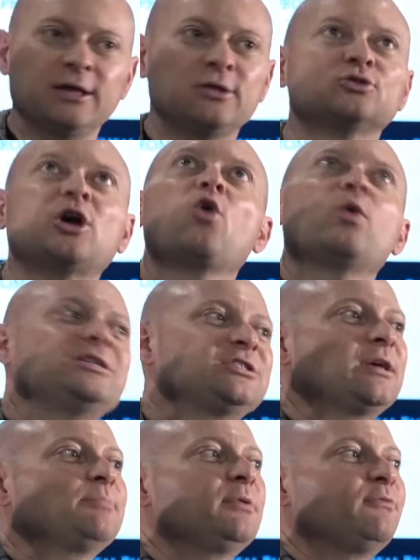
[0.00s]
and there's always
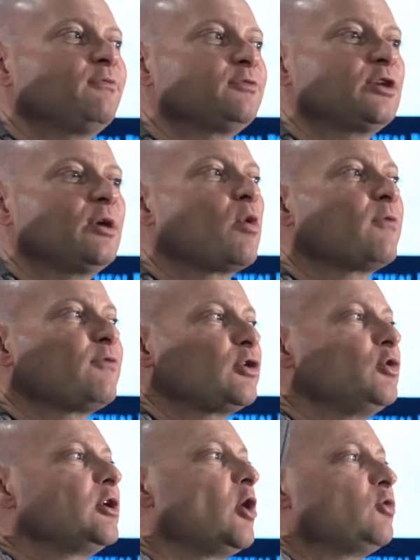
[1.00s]
something somewhere for
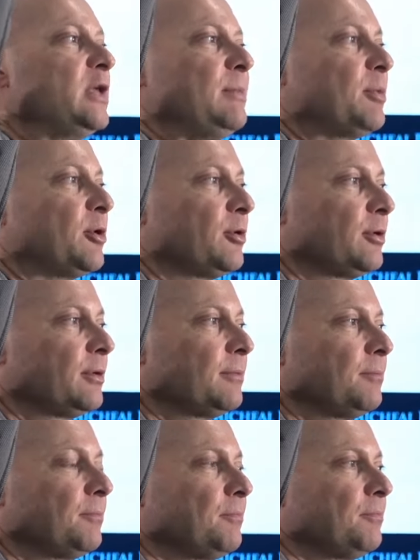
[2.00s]
you to go deeper.
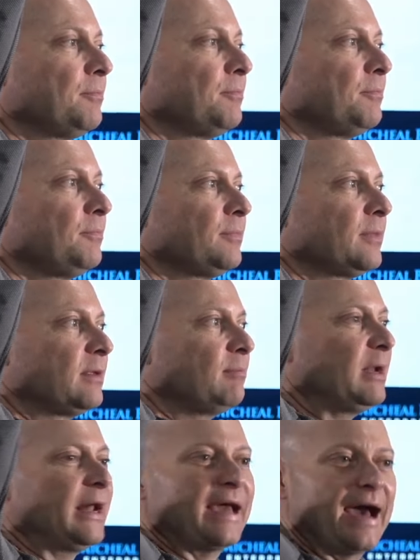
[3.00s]

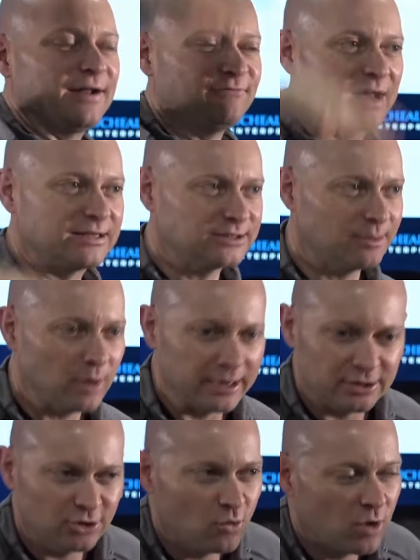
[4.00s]
But I got to find some way
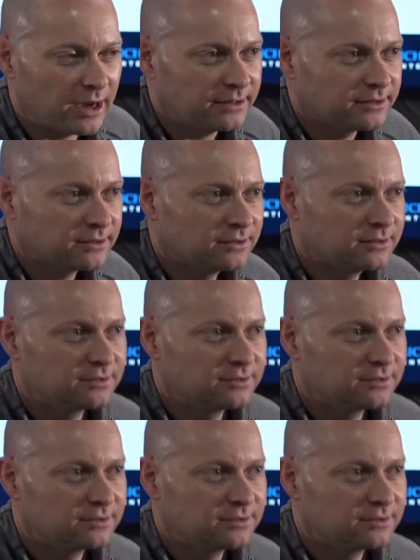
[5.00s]
to do what?